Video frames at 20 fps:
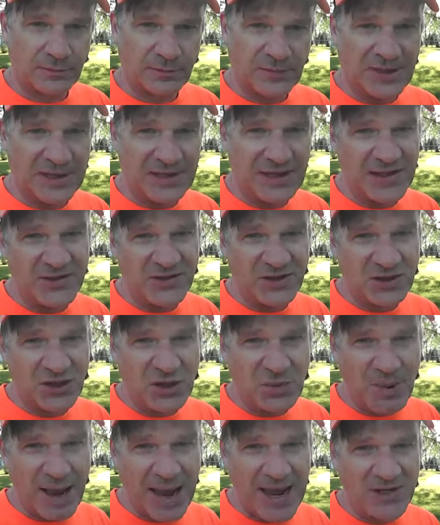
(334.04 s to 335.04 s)
Now that's a
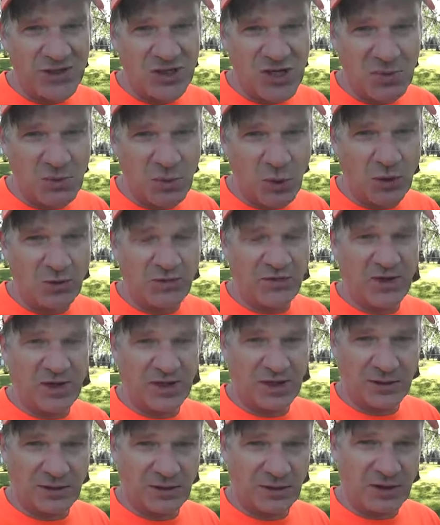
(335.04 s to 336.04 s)
Jumanji
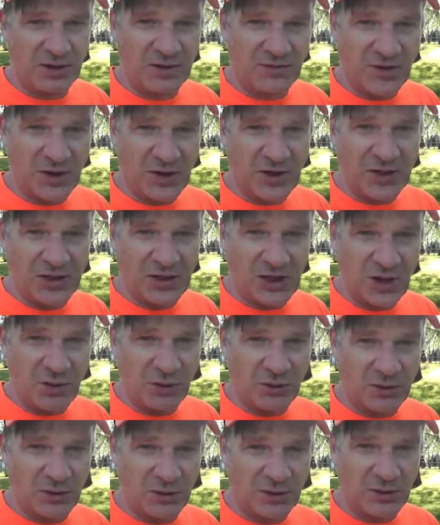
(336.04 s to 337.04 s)
movie. Very
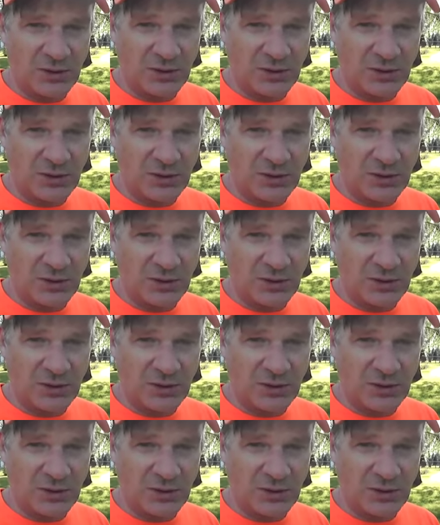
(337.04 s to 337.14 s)
cute.